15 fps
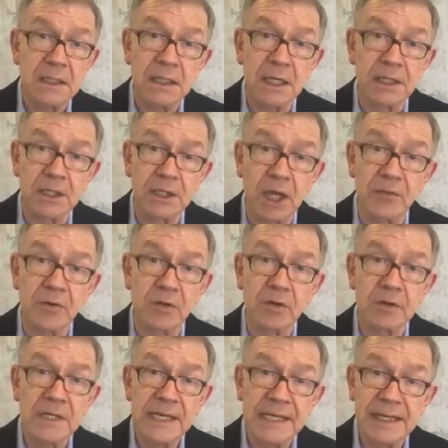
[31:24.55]

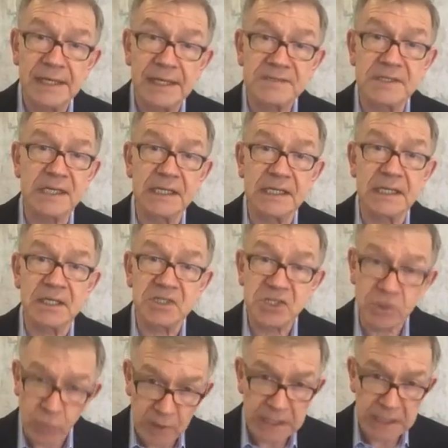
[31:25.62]
Another incident in a
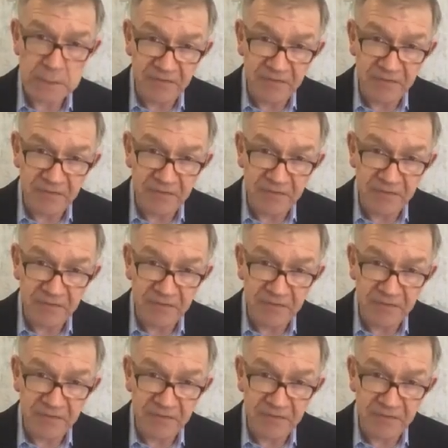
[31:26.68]
stream